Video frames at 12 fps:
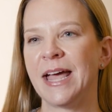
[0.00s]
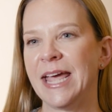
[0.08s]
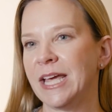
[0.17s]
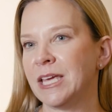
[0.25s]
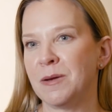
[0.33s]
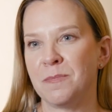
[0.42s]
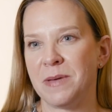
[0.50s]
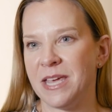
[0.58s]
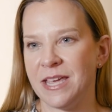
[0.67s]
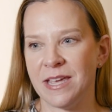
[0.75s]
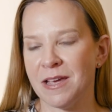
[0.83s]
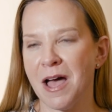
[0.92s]
It can
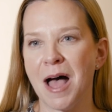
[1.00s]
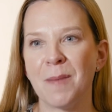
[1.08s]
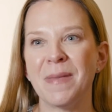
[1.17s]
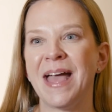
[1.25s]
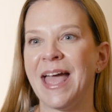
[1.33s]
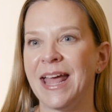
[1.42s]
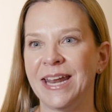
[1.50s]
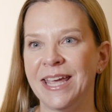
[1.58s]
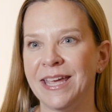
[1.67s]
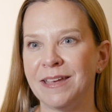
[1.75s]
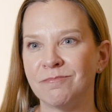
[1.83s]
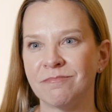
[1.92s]
be
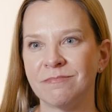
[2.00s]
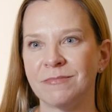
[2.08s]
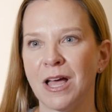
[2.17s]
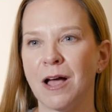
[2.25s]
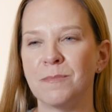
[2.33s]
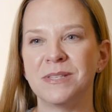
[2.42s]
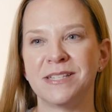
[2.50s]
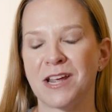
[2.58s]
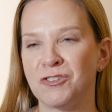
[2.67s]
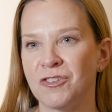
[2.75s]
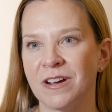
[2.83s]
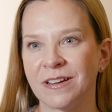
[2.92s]
any
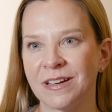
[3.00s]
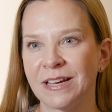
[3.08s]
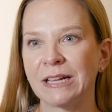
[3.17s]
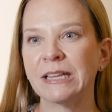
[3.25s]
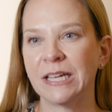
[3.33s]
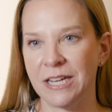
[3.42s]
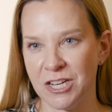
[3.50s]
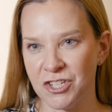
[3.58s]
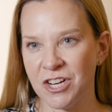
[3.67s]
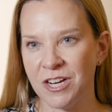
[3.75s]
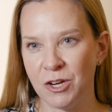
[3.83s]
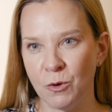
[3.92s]
obstetric
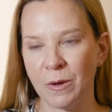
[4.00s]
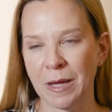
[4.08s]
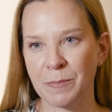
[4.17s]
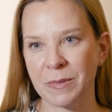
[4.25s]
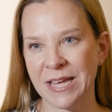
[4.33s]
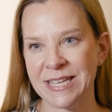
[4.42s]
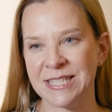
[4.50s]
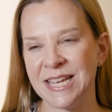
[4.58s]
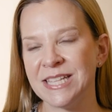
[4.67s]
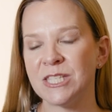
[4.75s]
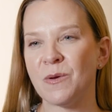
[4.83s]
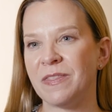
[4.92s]
clinician who can place
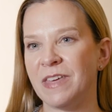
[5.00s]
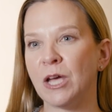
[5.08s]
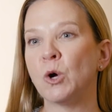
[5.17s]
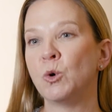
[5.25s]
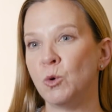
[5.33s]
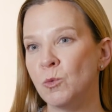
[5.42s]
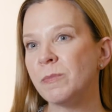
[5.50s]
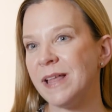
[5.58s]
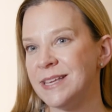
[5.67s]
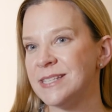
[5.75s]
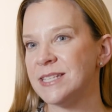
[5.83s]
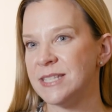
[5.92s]
it. So I think who
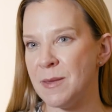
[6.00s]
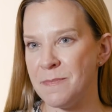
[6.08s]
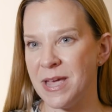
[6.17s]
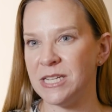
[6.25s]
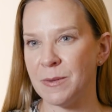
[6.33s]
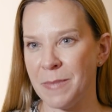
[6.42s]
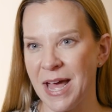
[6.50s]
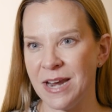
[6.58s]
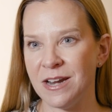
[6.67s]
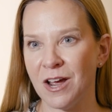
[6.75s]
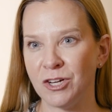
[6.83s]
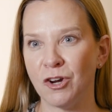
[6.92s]
places it may
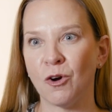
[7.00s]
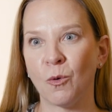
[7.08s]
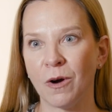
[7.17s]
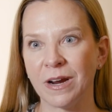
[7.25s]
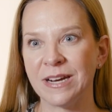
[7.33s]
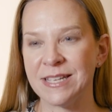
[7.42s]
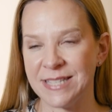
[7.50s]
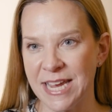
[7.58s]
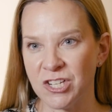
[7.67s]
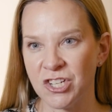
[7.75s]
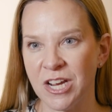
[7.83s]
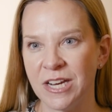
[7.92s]
depend on your
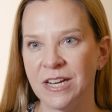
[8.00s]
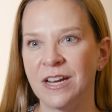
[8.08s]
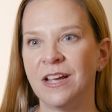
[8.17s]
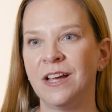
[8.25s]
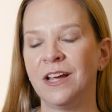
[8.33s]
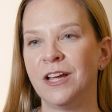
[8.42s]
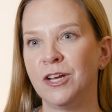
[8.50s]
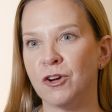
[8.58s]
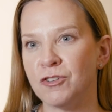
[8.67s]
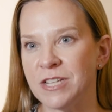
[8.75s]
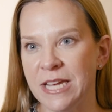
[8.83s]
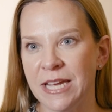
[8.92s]
organization,
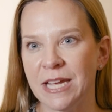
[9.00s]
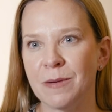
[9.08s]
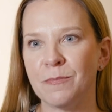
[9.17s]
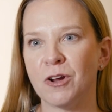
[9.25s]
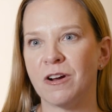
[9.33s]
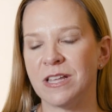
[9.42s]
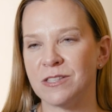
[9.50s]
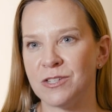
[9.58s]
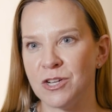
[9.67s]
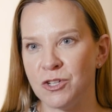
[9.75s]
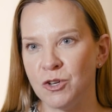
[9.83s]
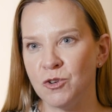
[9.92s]
your team, your
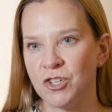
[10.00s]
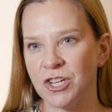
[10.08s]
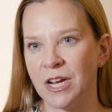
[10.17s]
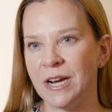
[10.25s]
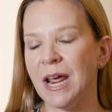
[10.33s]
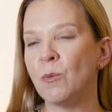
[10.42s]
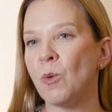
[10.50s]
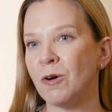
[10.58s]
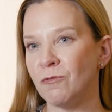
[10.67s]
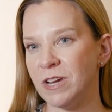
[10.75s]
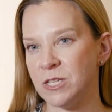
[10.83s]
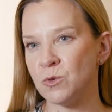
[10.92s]
institution, and what
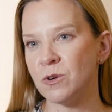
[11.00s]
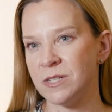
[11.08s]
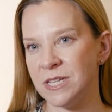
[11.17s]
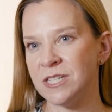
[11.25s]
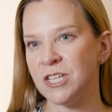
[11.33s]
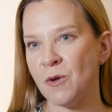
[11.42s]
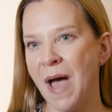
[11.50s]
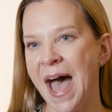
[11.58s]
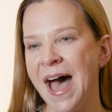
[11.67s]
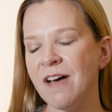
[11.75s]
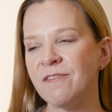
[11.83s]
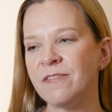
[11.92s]
resources you
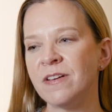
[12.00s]
have.